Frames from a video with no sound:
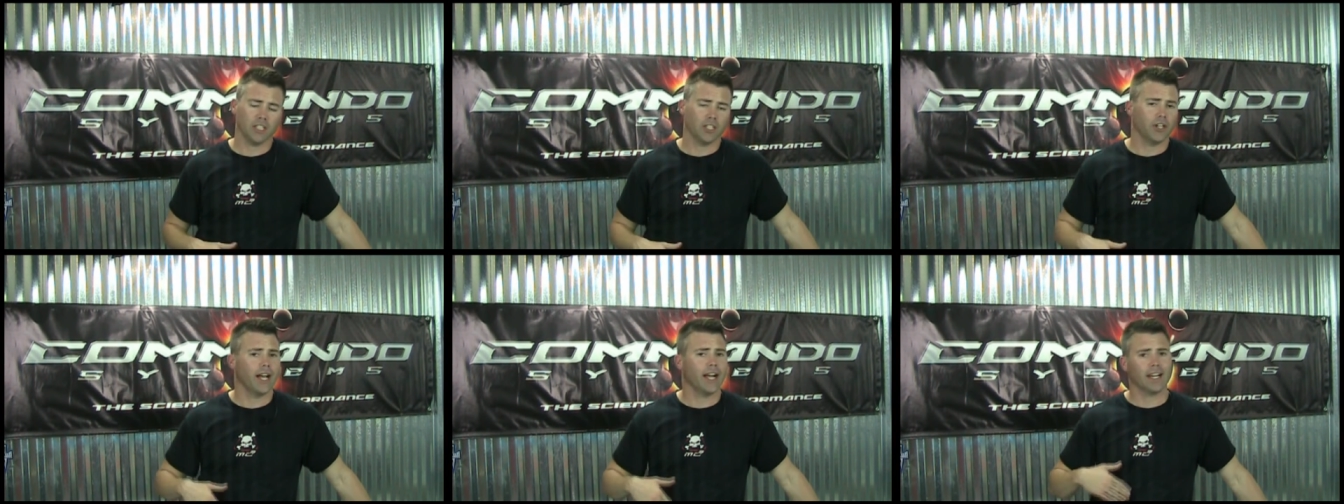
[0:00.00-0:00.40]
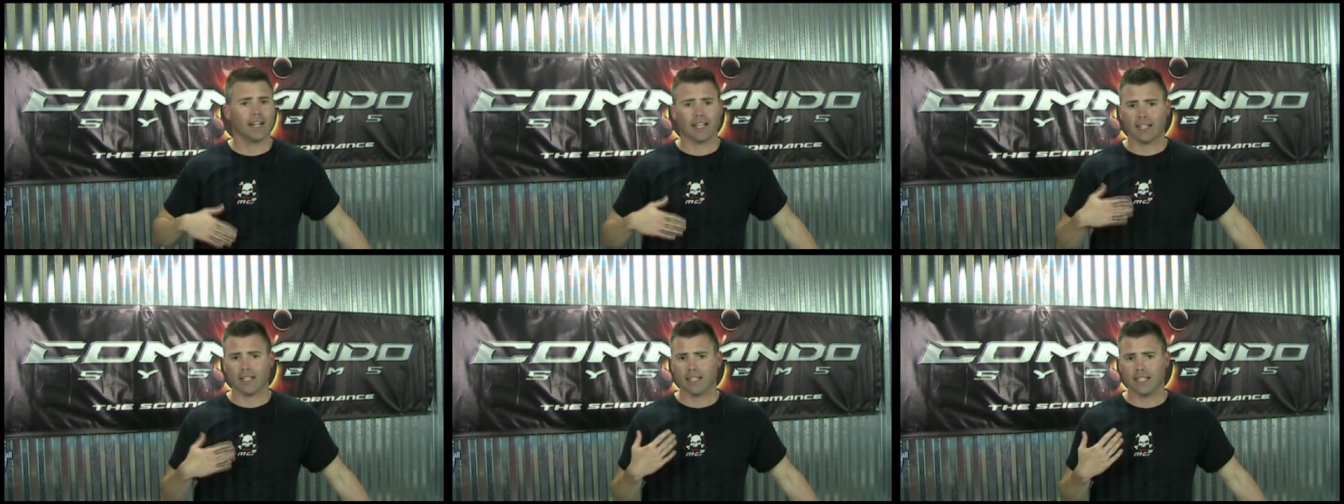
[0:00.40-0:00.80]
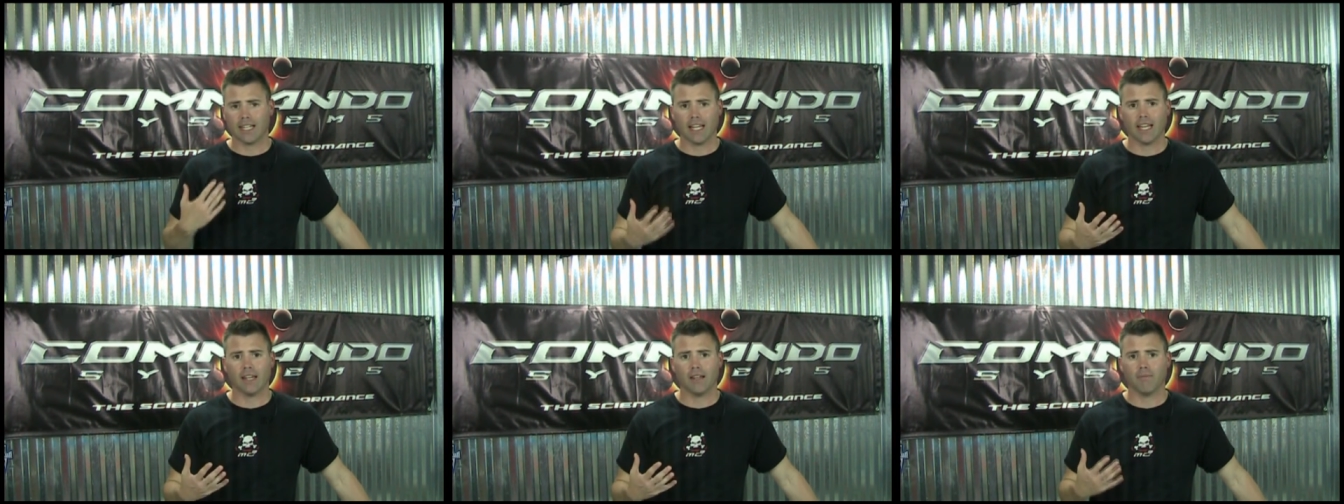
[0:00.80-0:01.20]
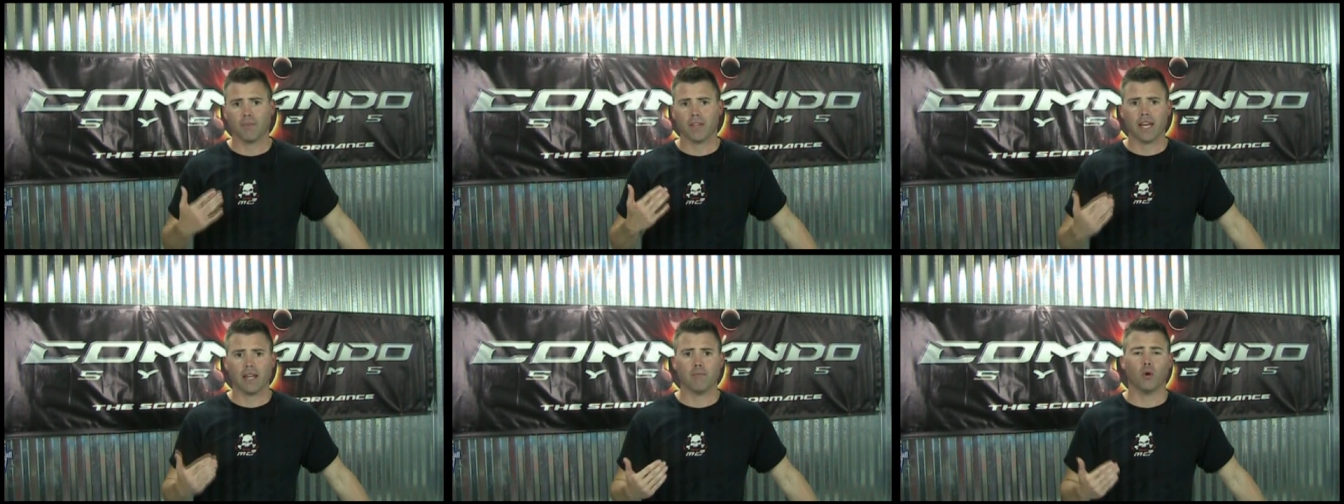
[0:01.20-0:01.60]
You're not going to get
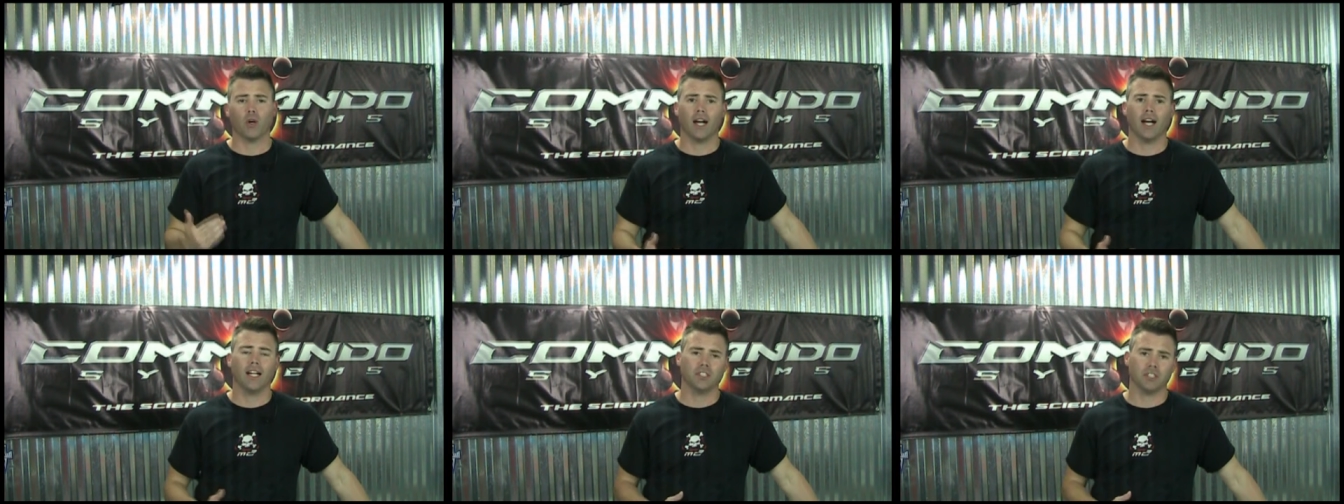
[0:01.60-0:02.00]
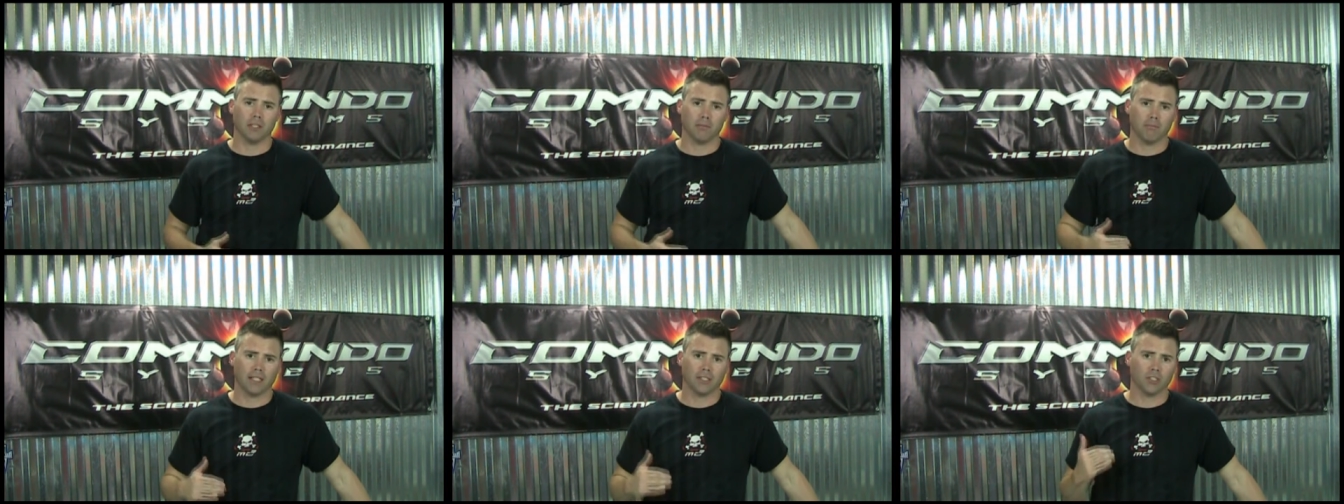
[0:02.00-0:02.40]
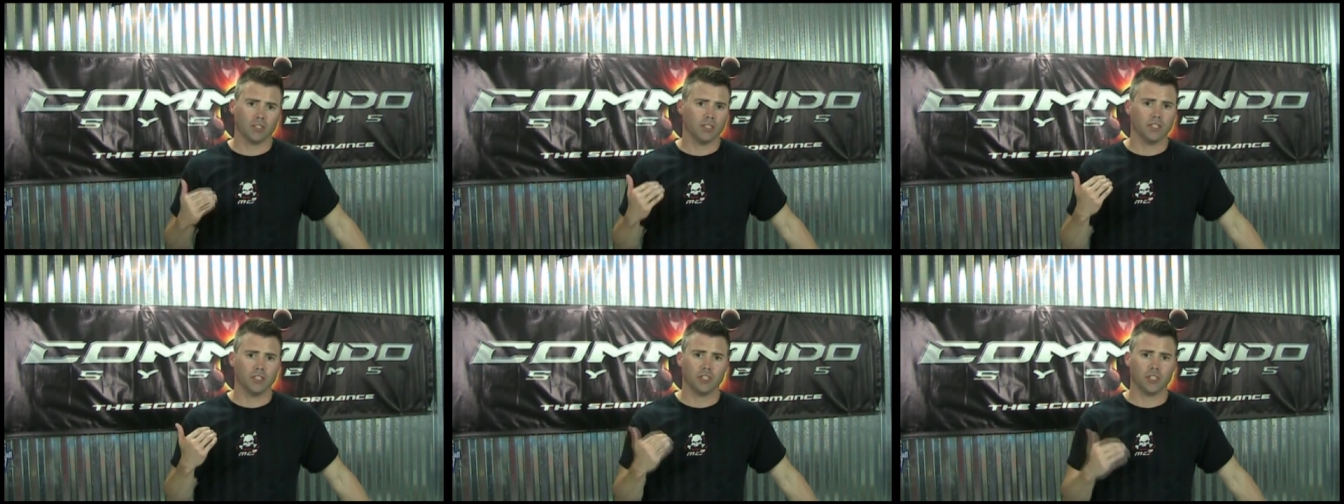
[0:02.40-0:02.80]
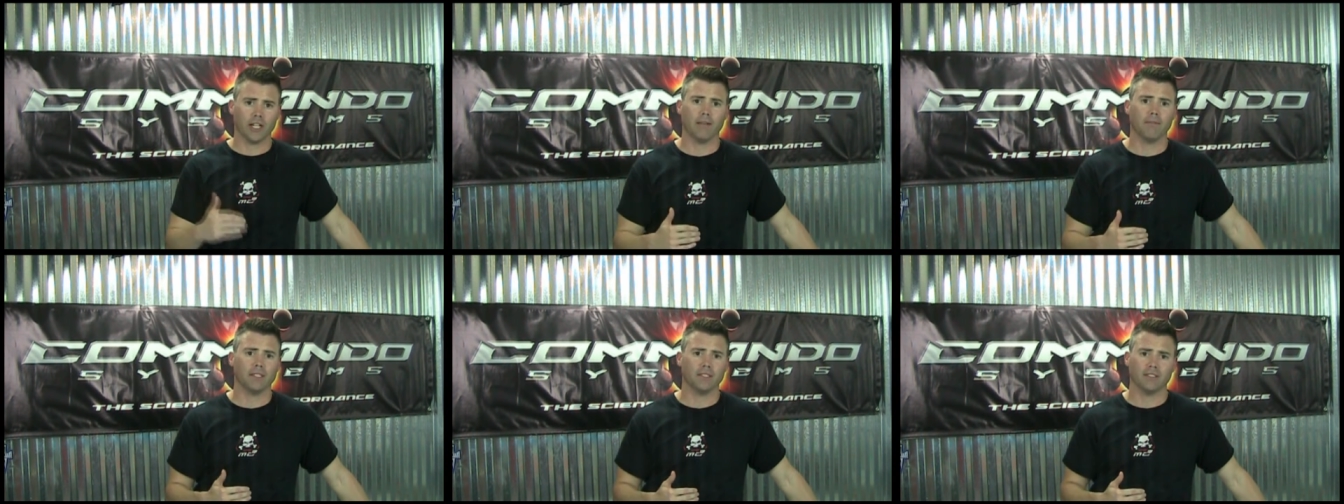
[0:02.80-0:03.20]
any more hydrated by
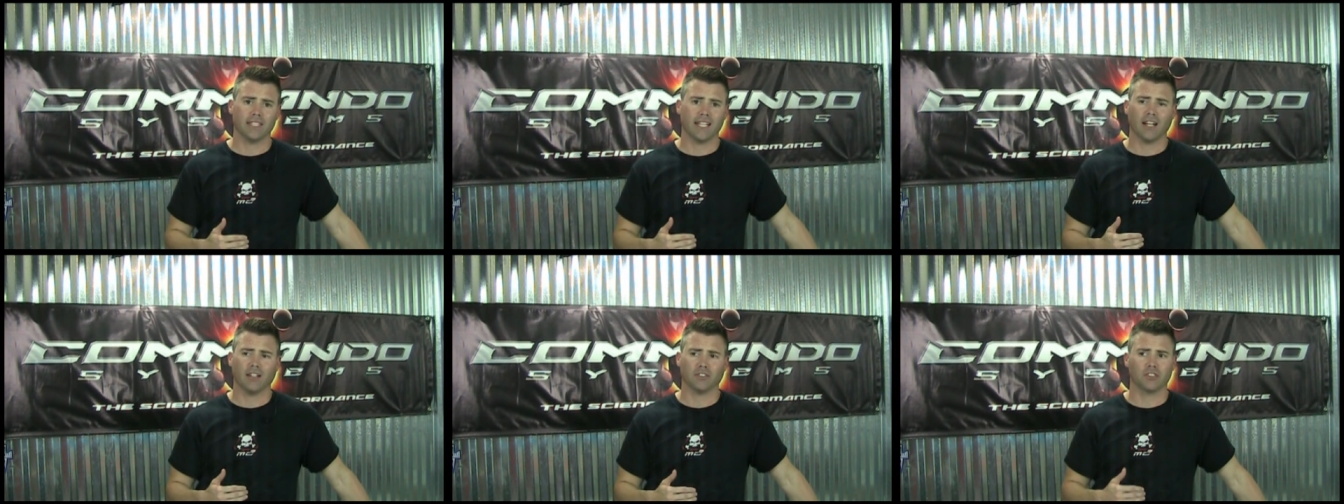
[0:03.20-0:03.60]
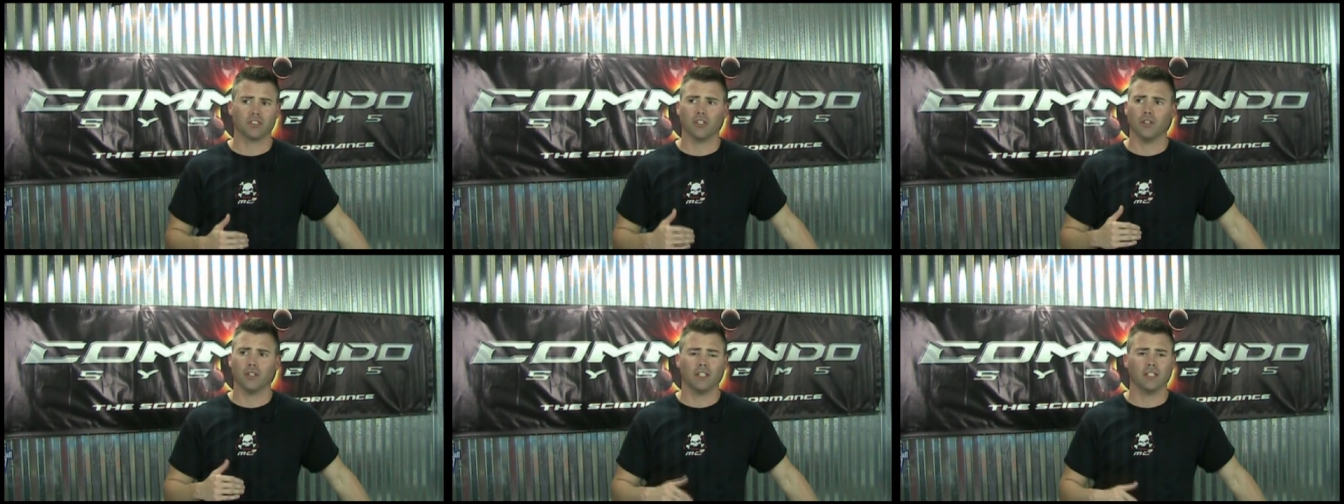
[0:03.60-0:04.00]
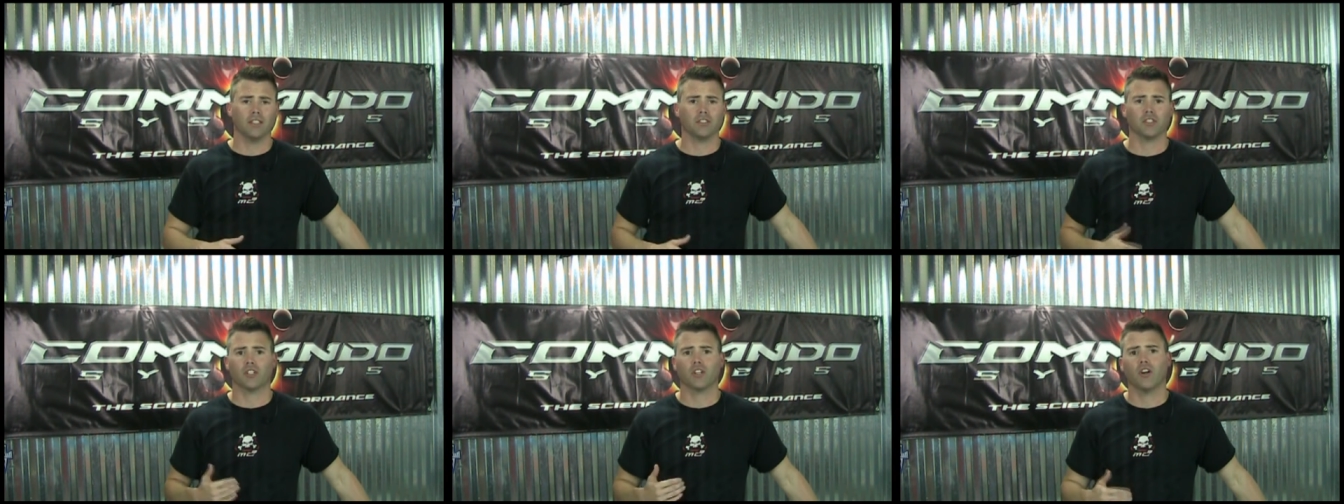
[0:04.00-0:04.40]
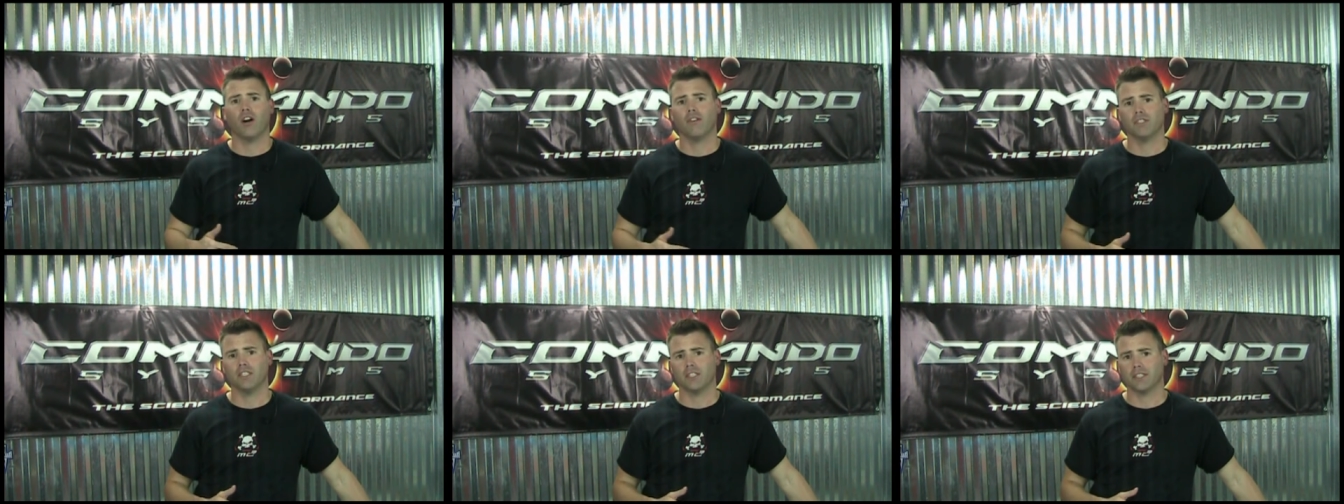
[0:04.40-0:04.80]
jamming down sodas or
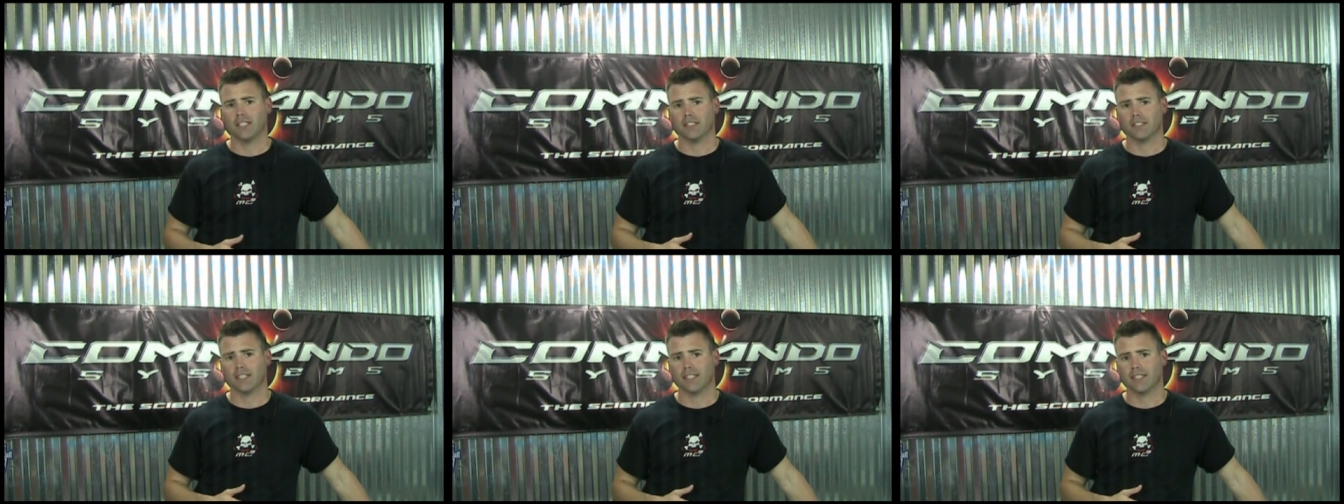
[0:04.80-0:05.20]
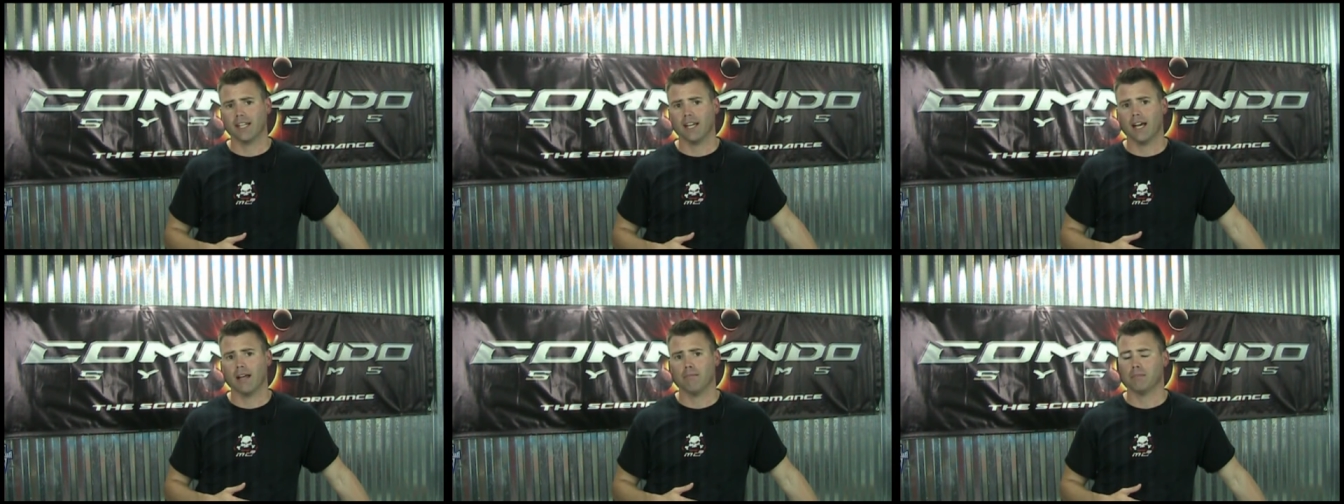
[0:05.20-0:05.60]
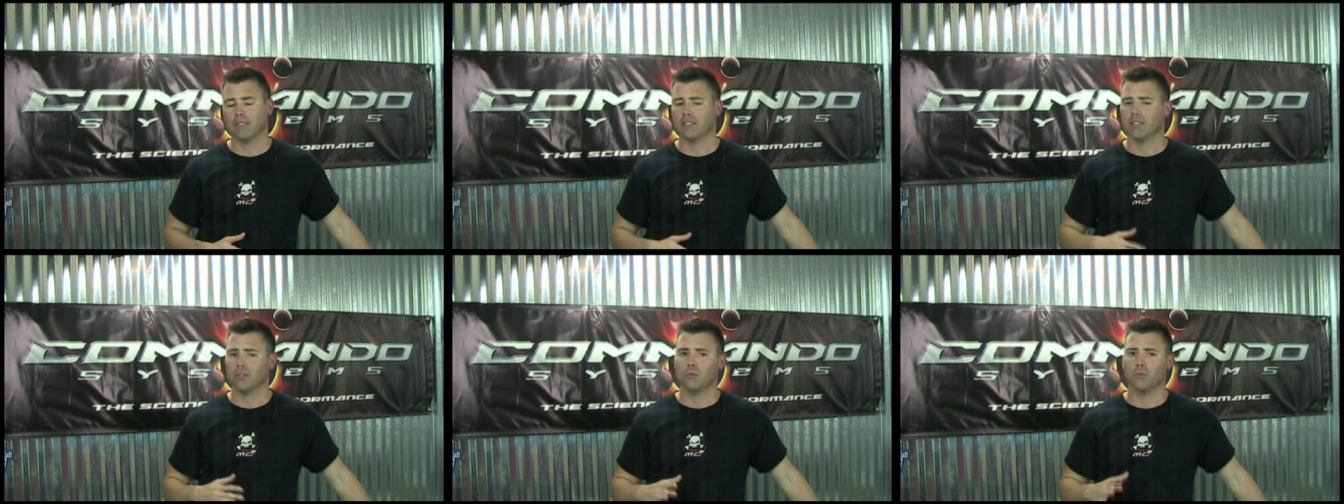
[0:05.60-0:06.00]
coffee or things like that. But don't